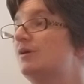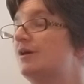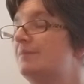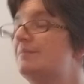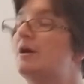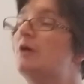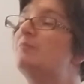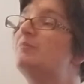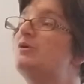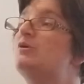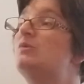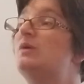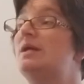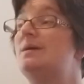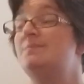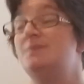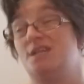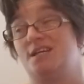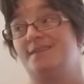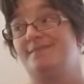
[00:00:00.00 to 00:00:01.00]
come help you when
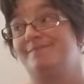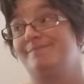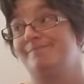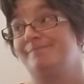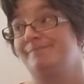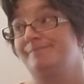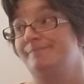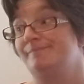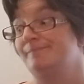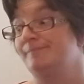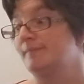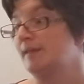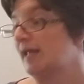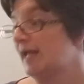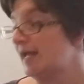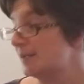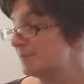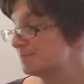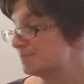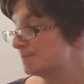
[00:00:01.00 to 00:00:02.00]
I'm done.
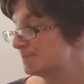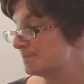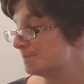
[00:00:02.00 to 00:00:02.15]
Okay?